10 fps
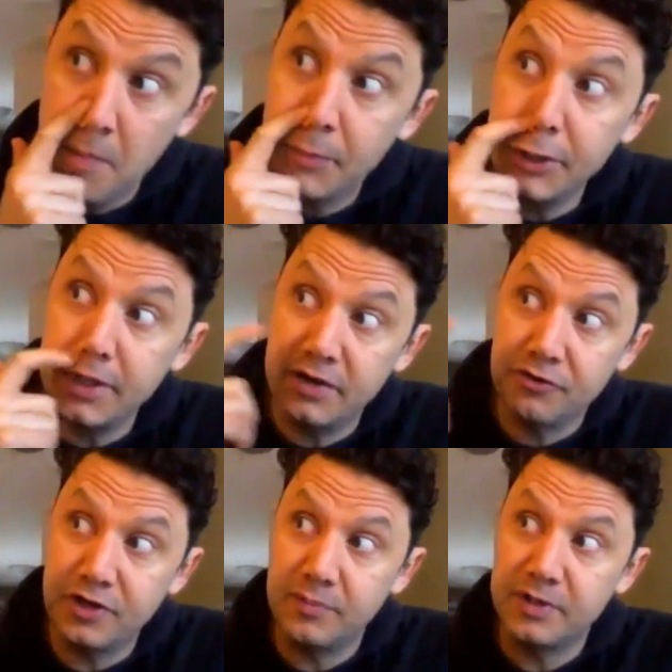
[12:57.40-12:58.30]
pretty
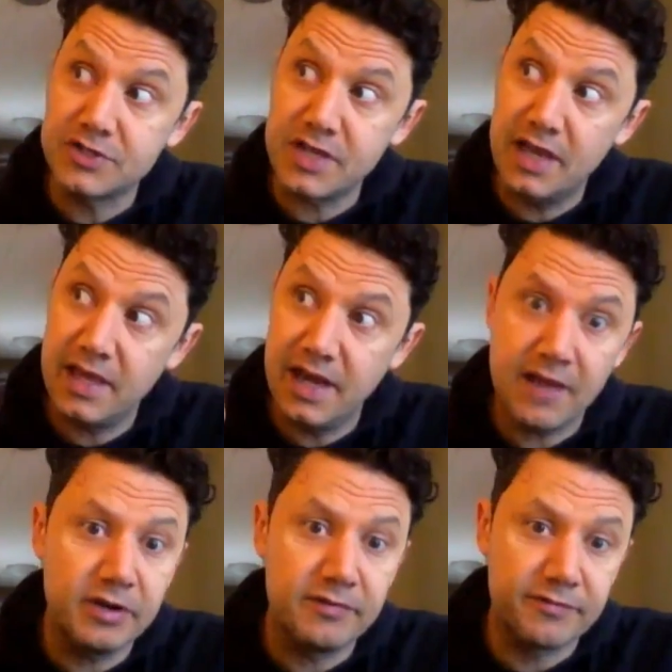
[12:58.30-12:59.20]
interesting, because in
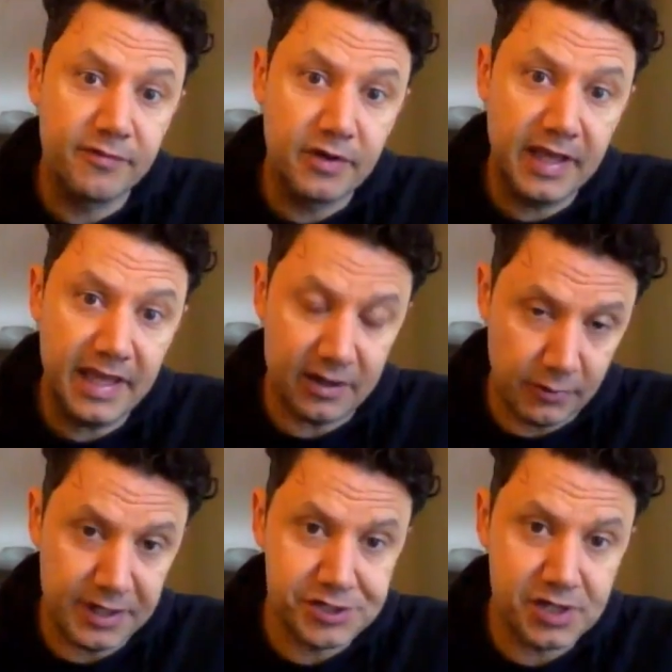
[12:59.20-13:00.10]
every
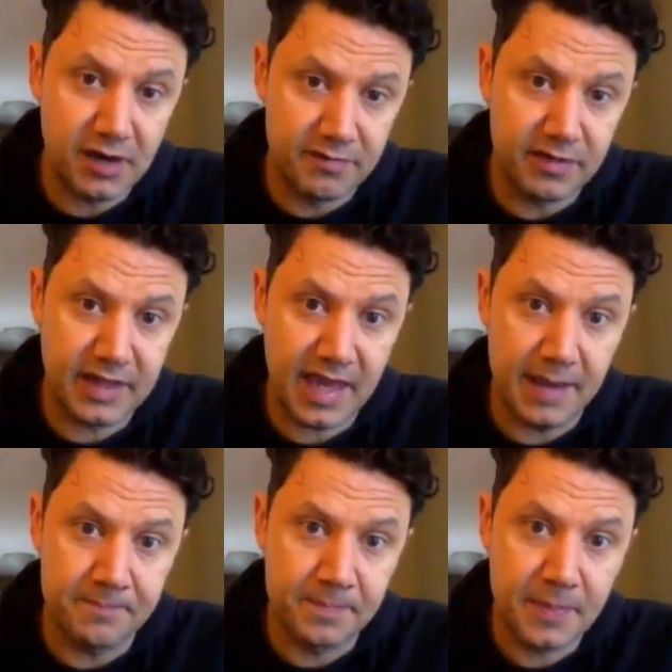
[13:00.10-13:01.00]
iteration of the
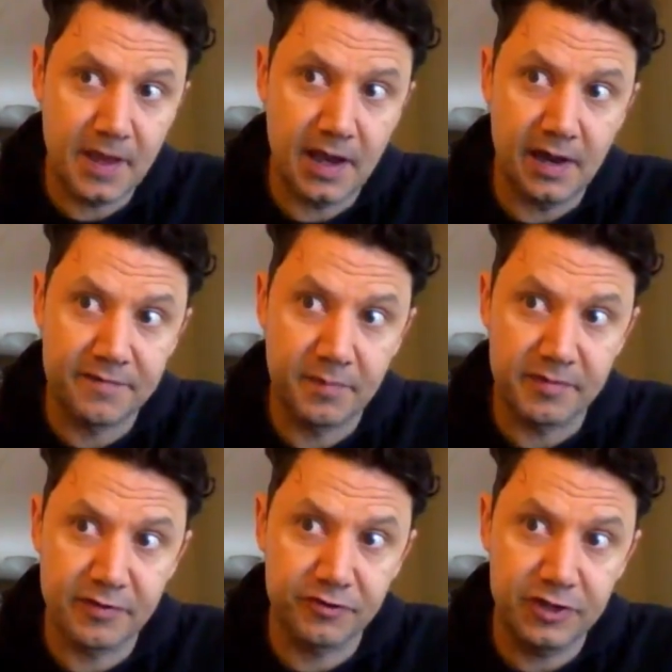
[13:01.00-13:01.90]
game, from the
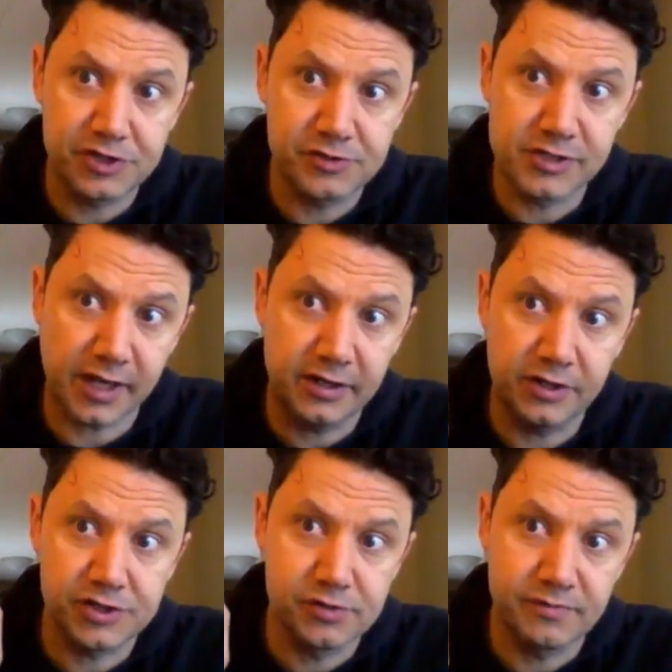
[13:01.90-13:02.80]
1st edition, 2nd
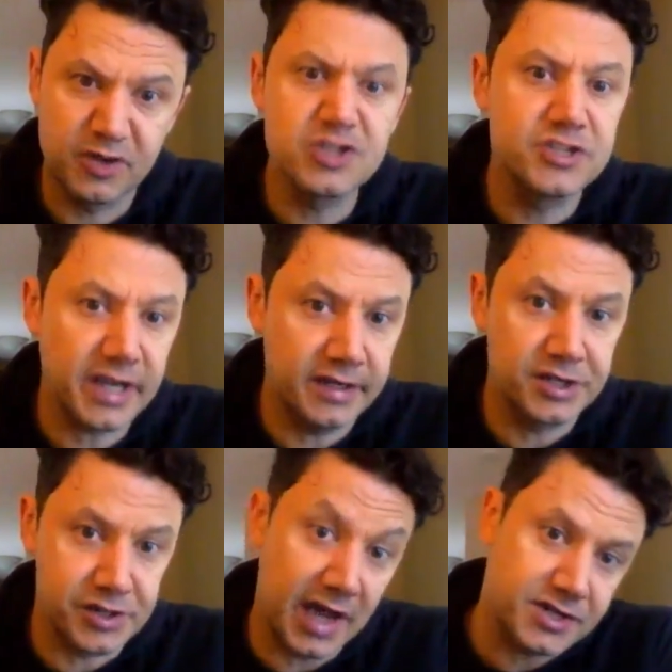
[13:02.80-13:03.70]
edition, 1st and 2nd
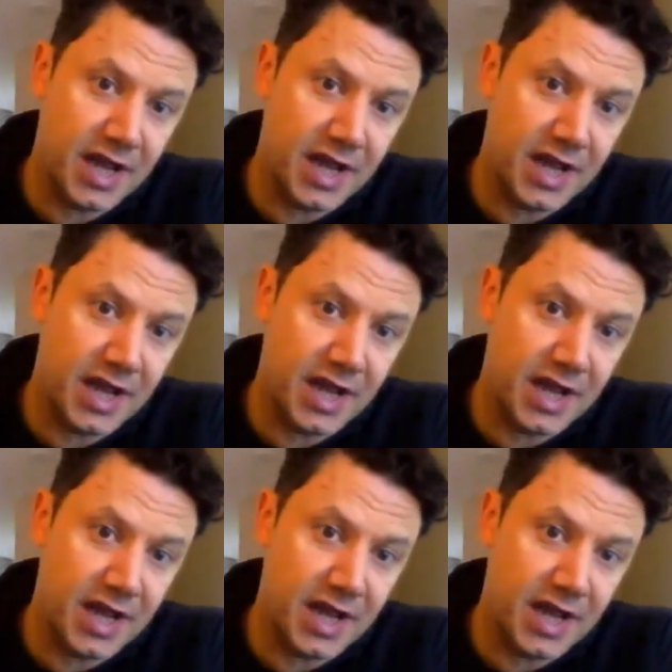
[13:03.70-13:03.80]
edition actually